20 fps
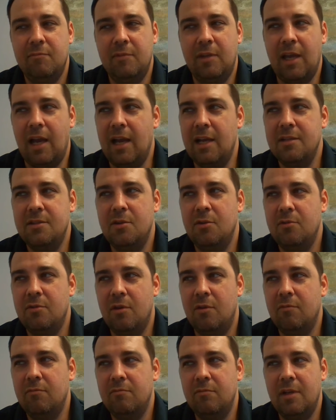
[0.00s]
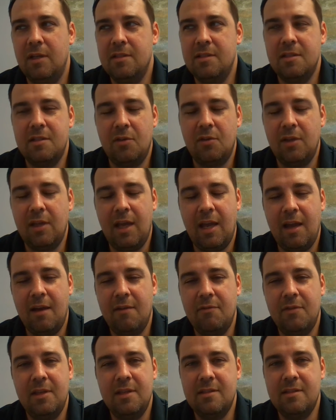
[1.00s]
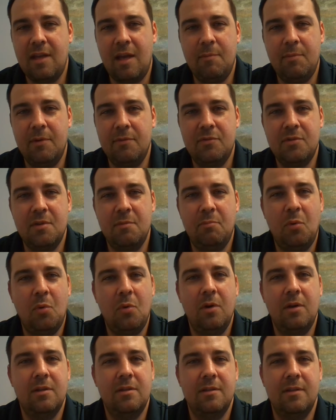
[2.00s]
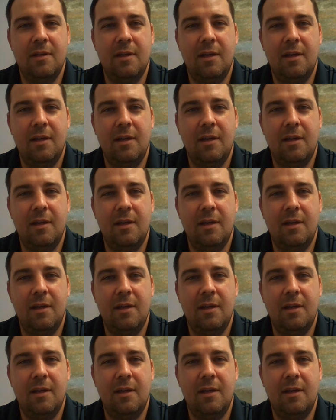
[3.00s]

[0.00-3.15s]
guys who don't necessarily have these type of support